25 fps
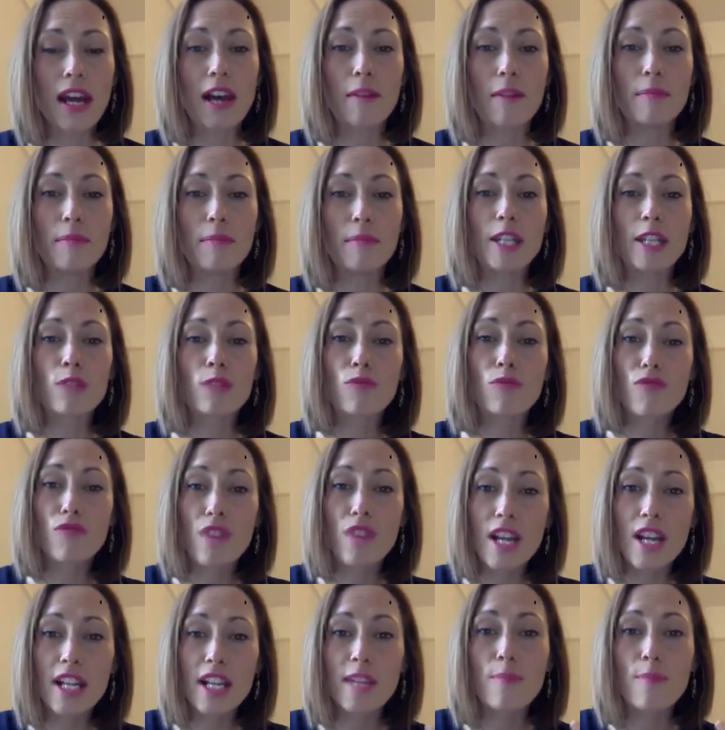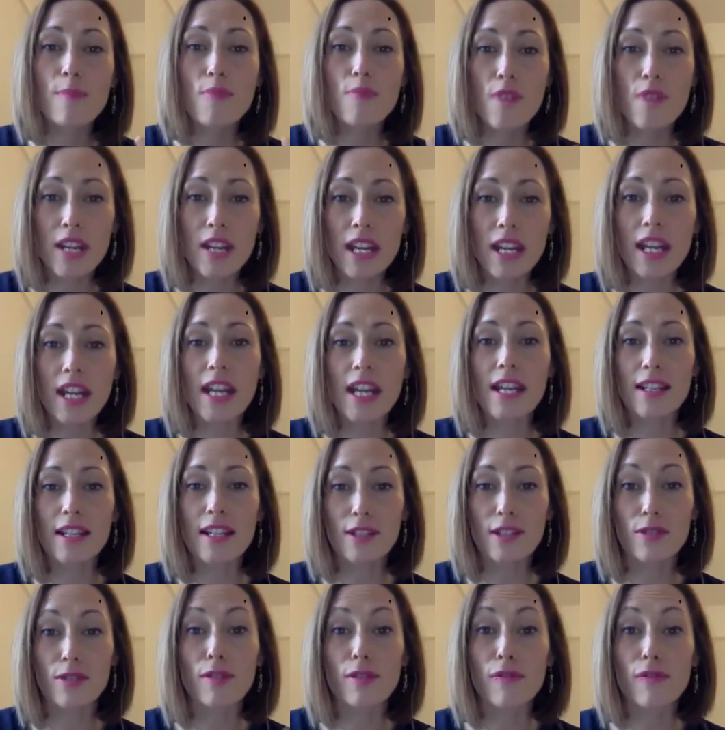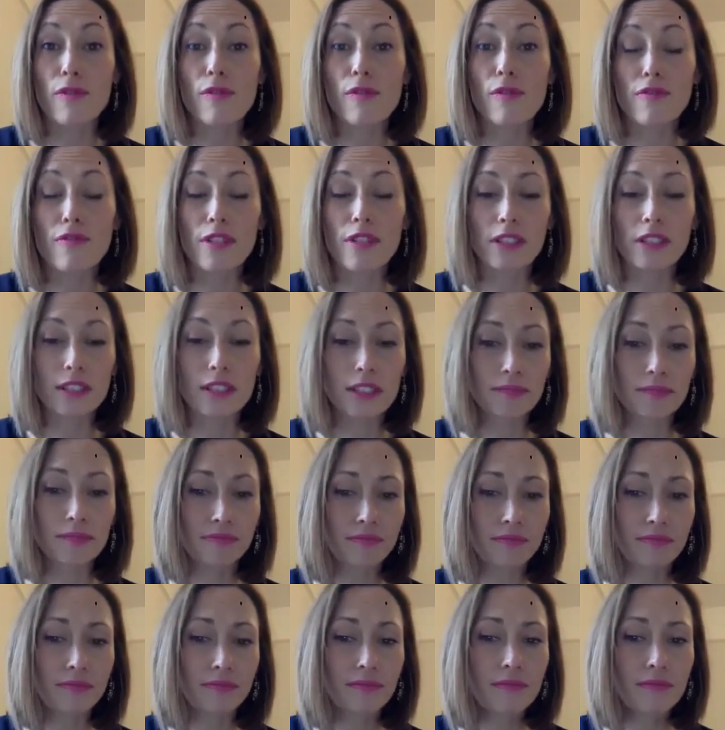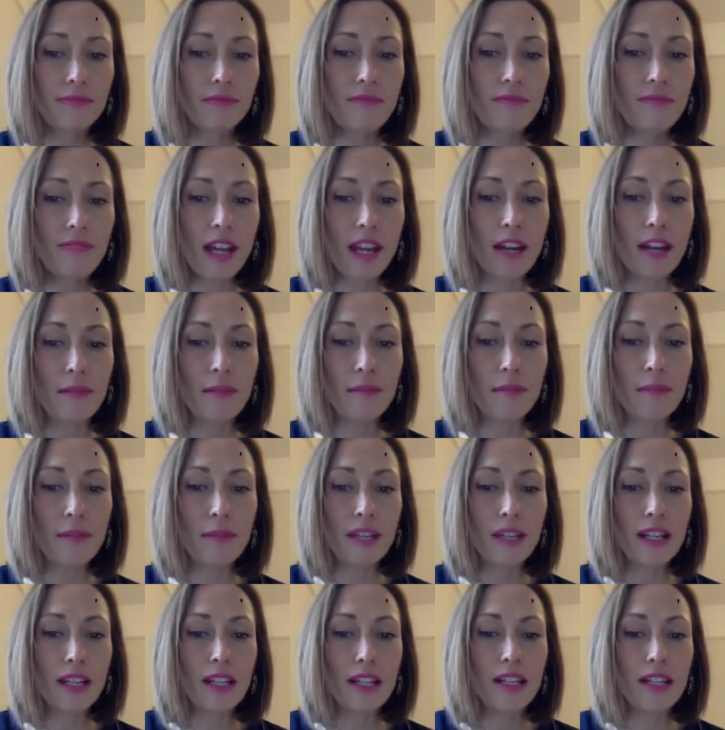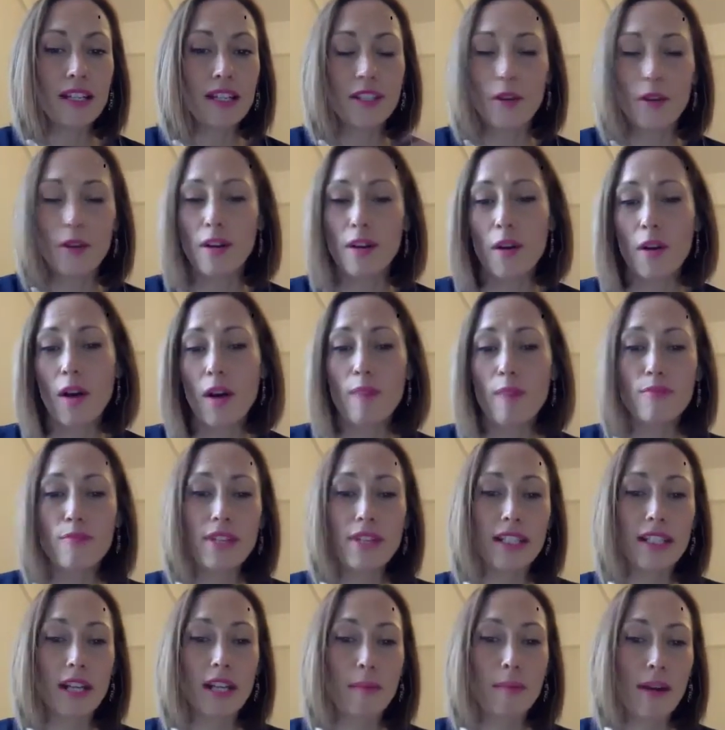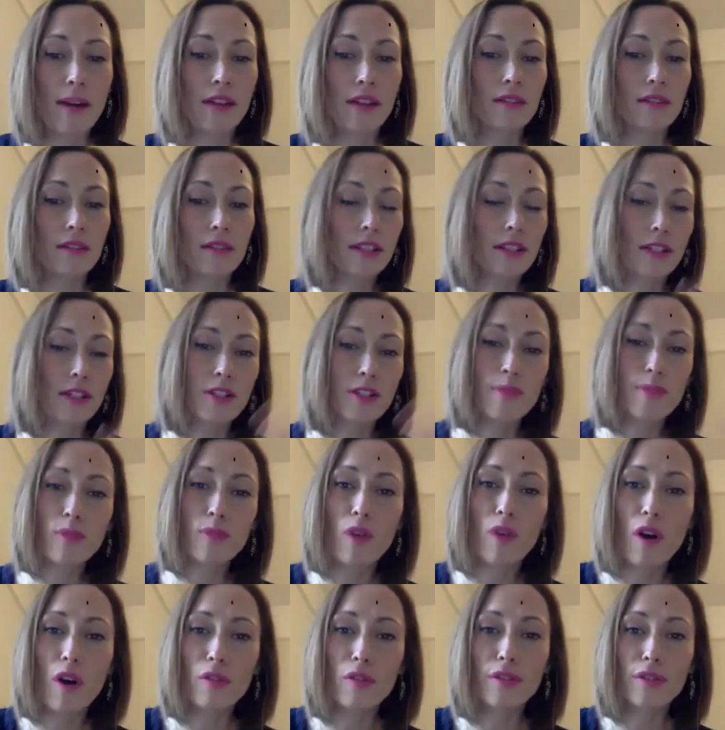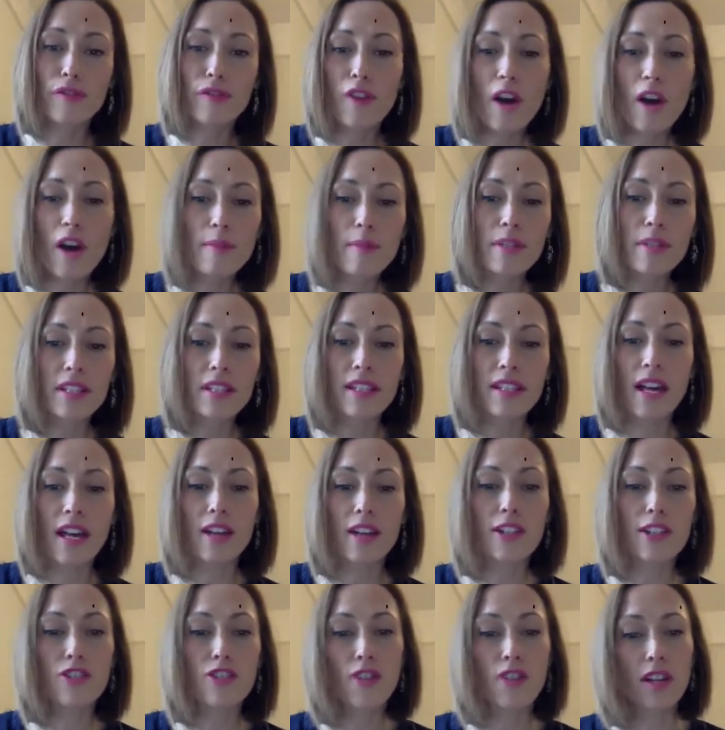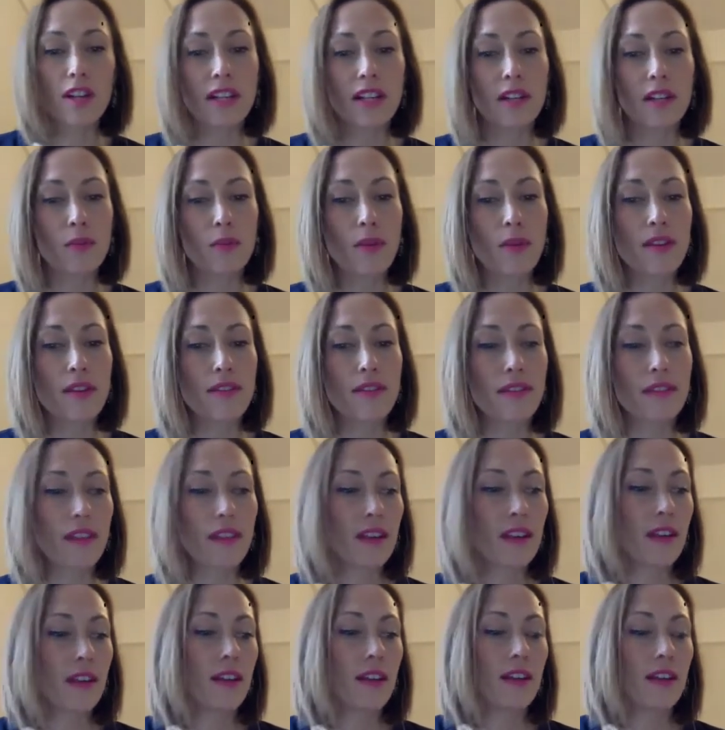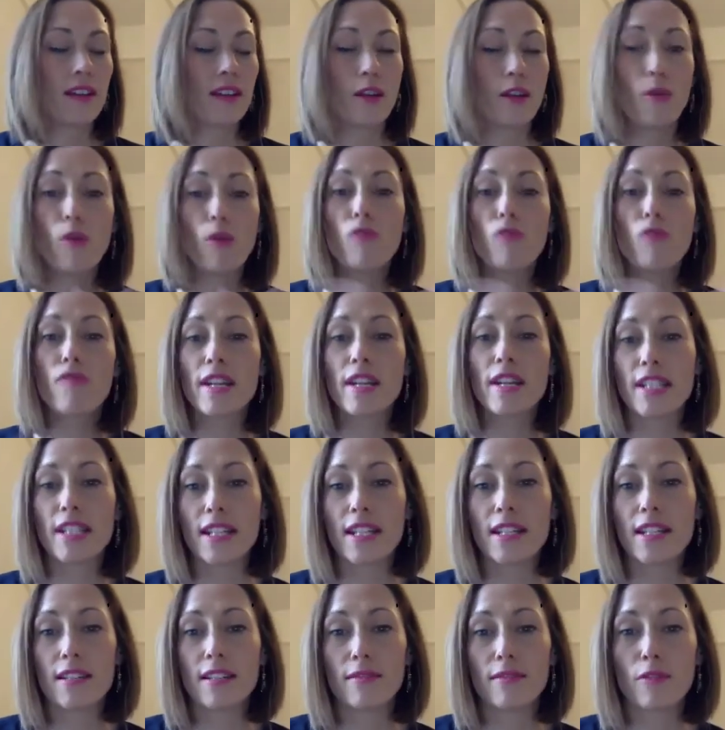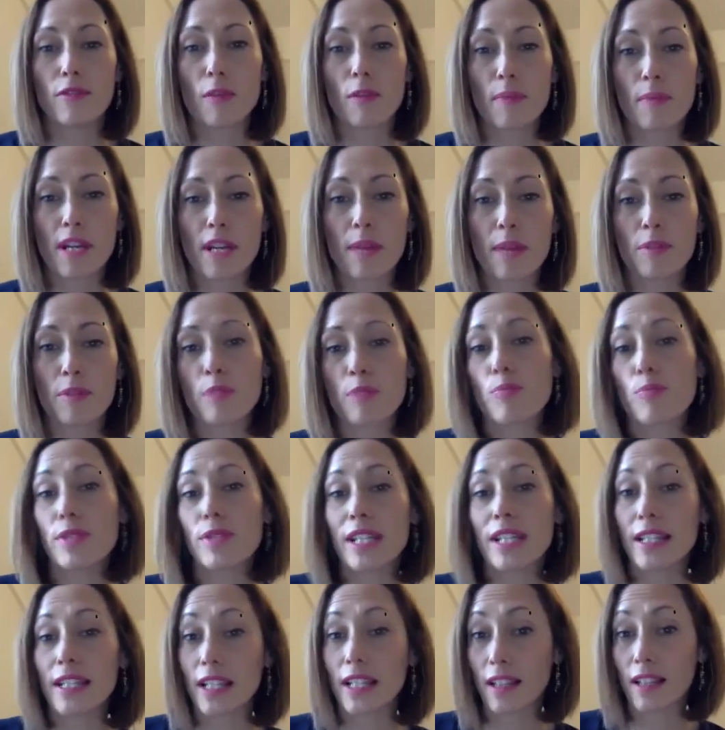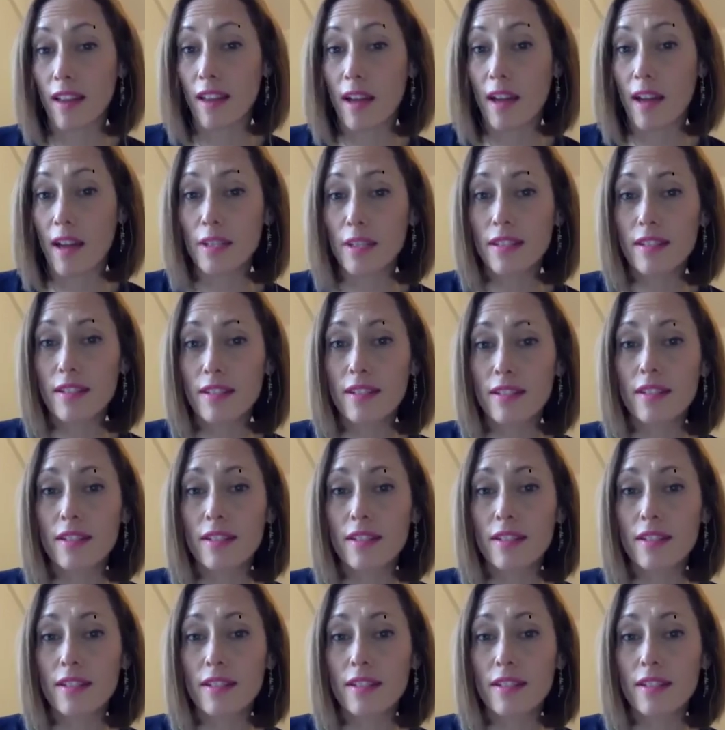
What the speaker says: It's really bringing it to the forefront. So, you know, I'm reading about, you know, smallholder farmers that are struggling with, you know, already not being able to predict the climate